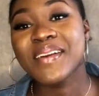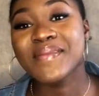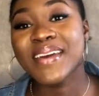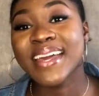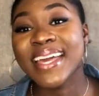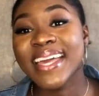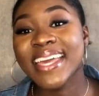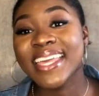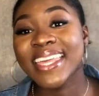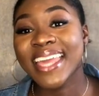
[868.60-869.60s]
but
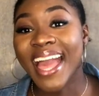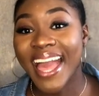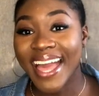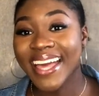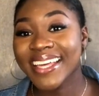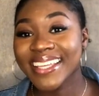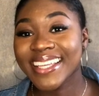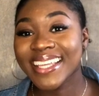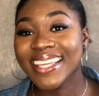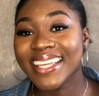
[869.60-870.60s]
yeah,
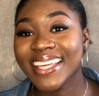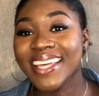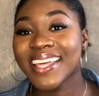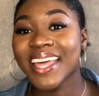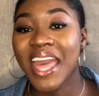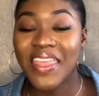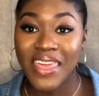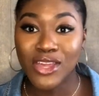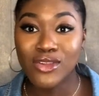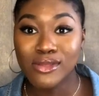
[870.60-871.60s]

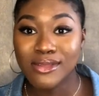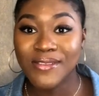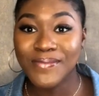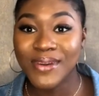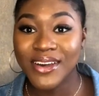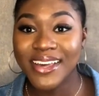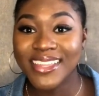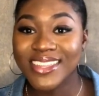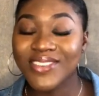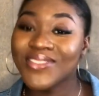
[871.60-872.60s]
thank you so
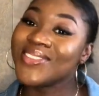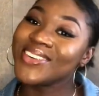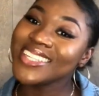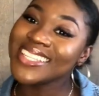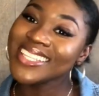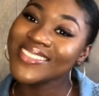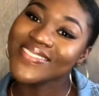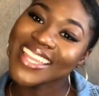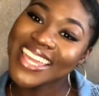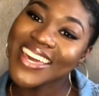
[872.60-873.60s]
much for watching this
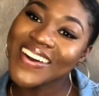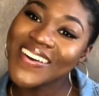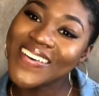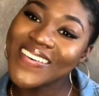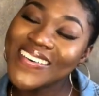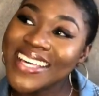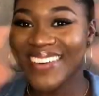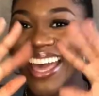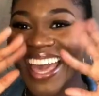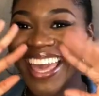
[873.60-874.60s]
video.
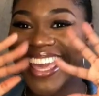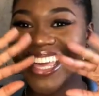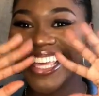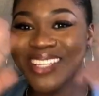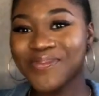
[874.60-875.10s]
Bye.